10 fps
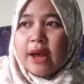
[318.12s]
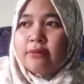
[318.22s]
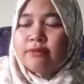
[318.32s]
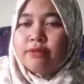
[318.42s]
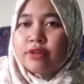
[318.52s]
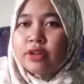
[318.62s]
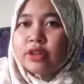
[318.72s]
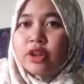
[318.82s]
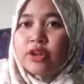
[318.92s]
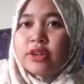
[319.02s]
I'm
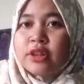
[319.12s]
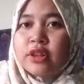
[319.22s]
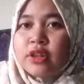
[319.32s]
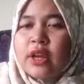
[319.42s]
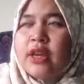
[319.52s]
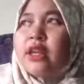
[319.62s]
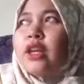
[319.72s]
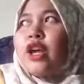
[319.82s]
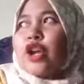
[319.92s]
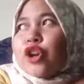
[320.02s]
full. No,
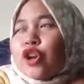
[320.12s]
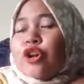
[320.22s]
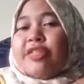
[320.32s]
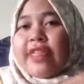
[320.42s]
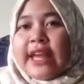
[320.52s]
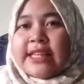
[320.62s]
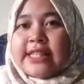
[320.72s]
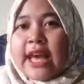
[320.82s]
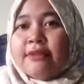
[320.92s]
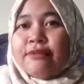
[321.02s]
no
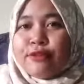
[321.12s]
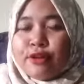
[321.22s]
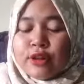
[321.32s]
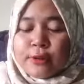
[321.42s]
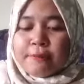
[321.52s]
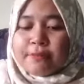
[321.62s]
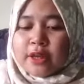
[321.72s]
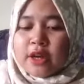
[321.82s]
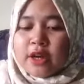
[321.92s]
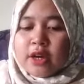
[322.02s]
thanks, I'm full.
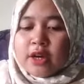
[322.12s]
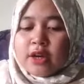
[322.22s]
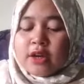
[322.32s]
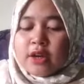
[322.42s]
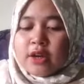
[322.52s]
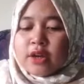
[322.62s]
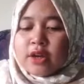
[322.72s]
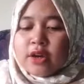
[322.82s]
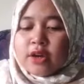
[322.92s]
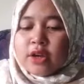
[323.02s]
uh,
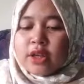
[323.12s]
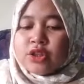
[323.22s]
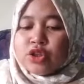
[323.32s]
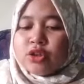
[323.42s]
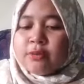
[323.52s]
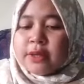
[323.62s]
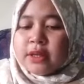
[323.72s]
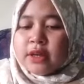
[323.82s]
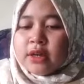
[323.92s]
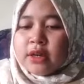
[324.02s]
it should
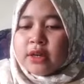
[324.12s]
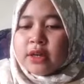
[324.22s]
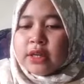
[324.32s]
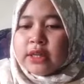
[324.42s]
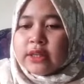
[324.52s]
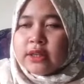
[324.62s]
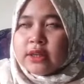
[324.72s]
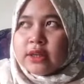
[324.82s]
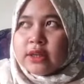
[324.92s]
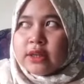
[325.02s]
be in
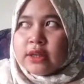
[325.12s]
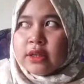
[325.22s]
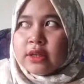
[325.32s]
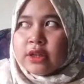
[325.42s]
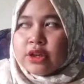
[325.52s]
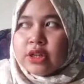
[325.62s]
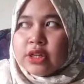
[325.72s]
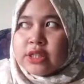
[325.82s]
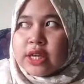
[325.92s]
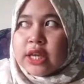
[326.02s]

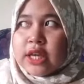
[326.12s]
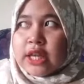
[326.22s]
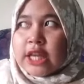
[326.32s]
Indonesia,